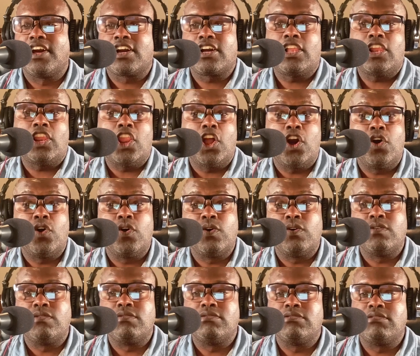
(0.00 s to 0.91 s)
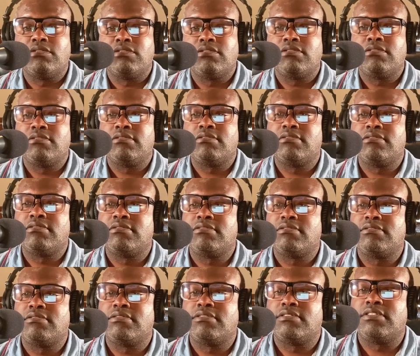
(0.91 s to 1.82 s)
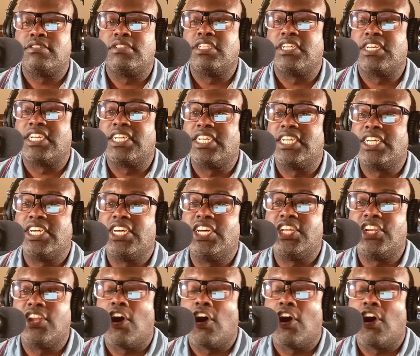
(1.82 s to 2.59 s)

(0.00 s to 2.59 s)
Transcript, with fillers: clothes look good